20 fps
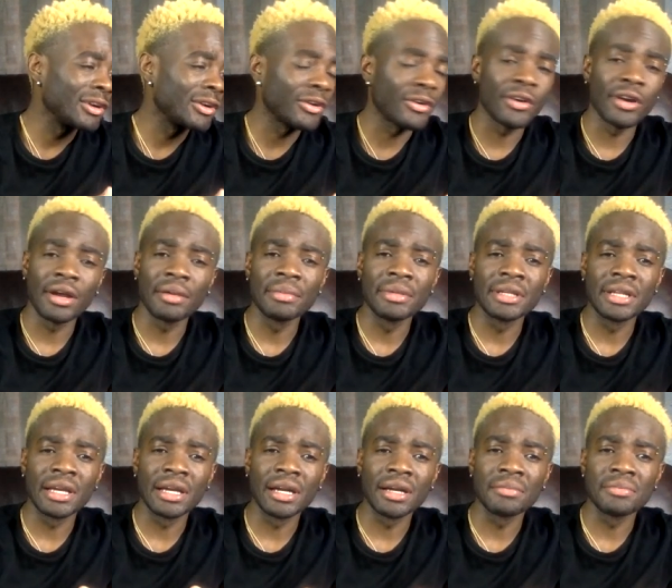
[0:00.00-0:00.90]
crab
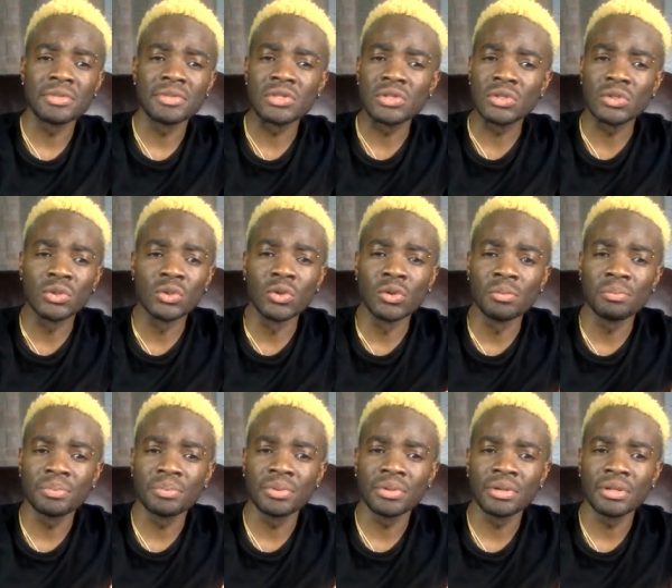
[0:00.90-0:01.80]
in um
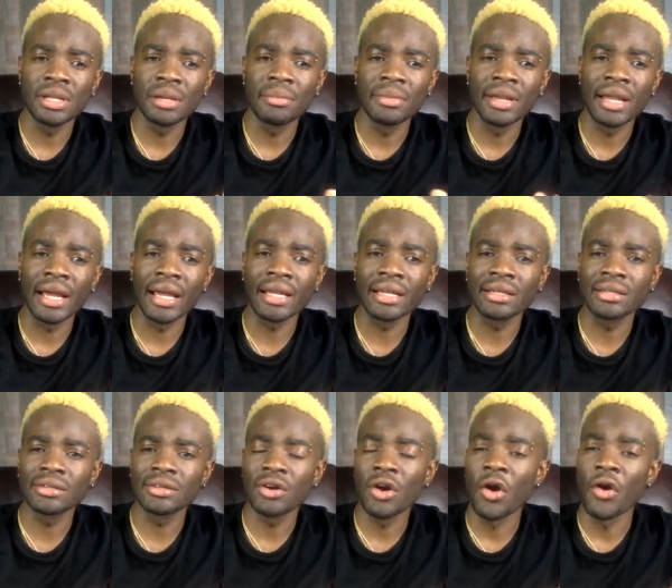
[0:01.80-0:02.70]
soup, them like
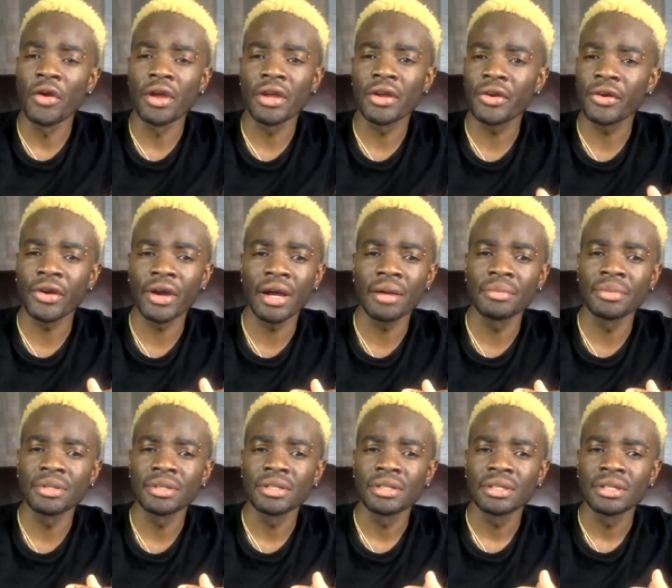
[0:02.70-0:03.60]
curry
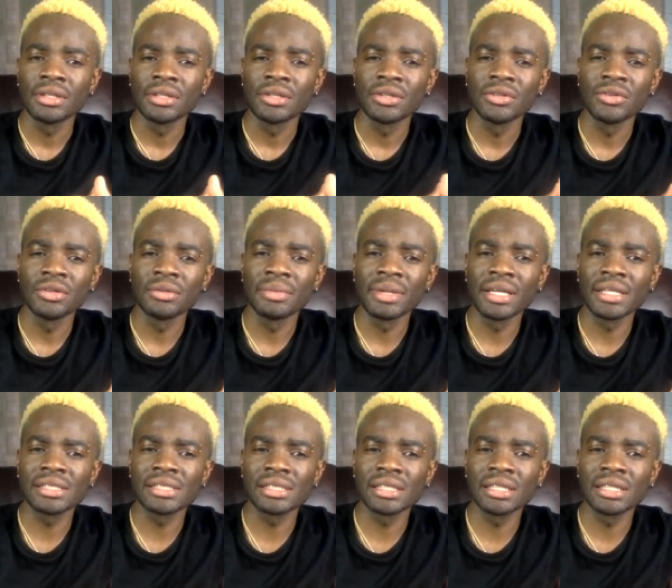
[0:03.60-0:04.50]
crab, you know what I
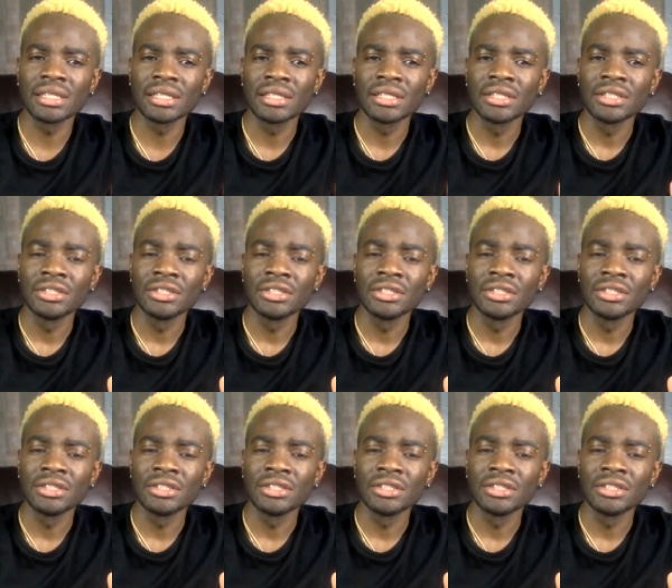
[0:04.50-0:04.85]
say?